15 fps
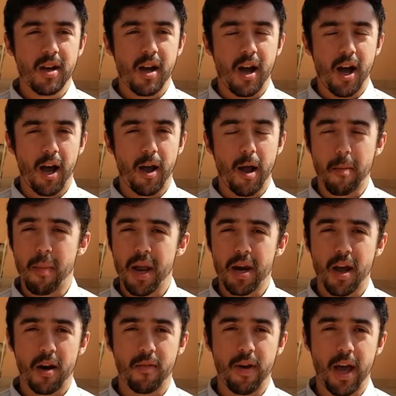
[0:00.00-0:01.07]
I may
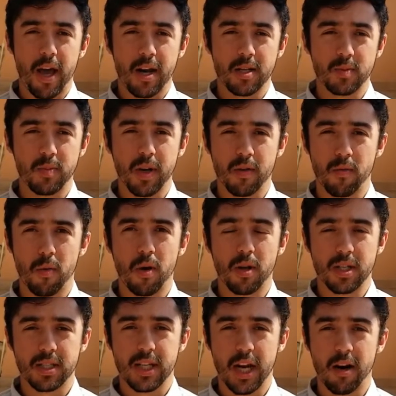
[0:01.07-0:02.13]
not have had as big a role
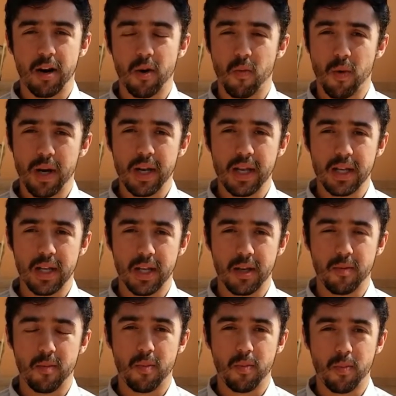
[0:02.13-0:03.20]
as Terry and Wendy did,
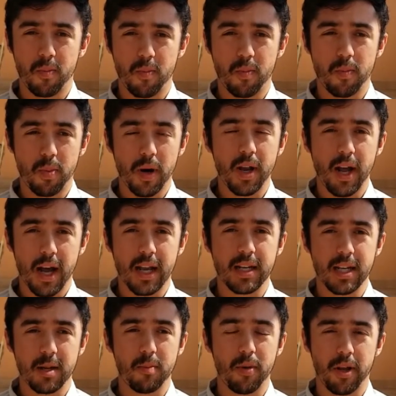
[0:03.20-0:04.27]
but I
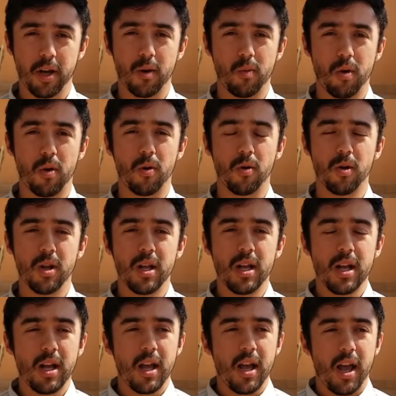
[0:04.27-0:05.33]
did play a role,
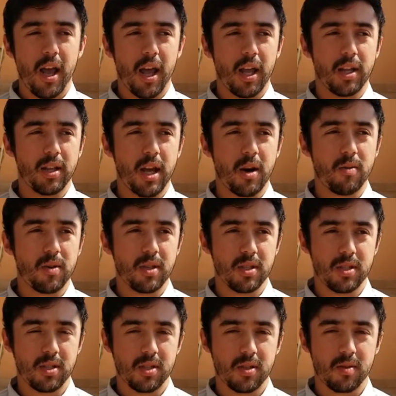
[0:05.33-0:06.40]
and that
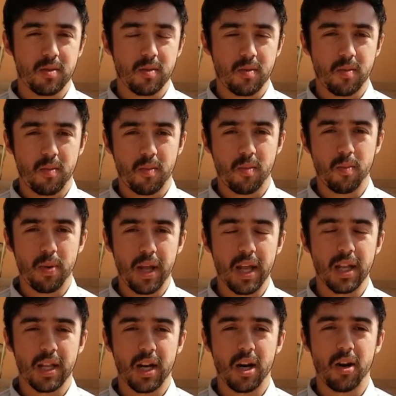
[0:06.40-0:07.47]
was
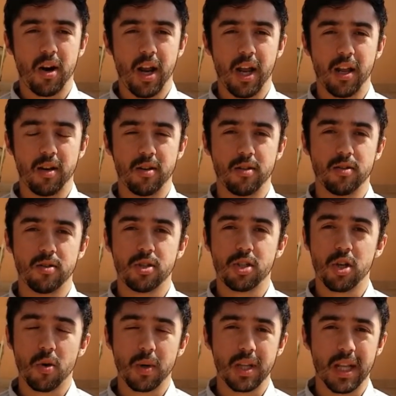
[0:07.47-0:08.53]
being there and
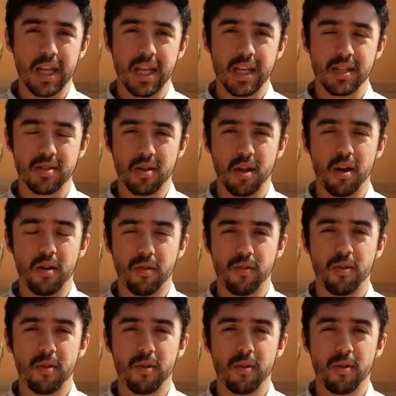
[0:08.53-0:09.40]
showing the kids love.